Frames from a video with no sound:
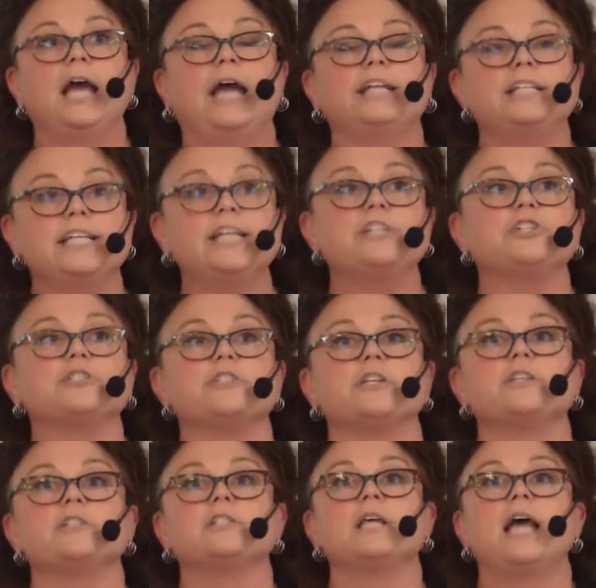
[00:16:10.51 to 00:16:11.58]
and teaches
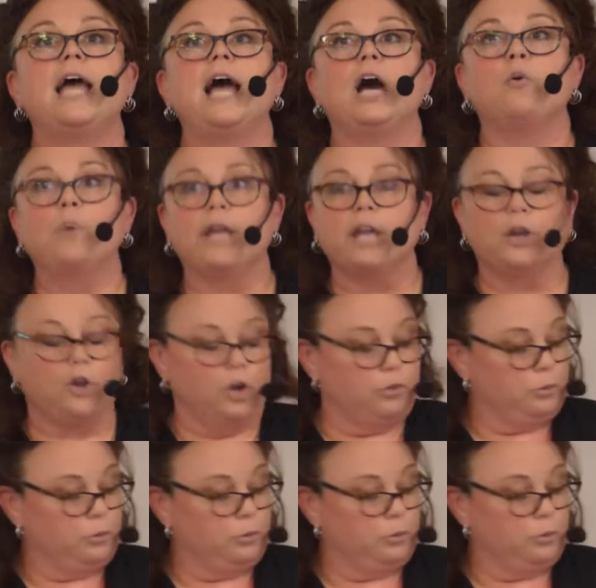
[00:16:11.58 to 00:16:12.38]
us how we can go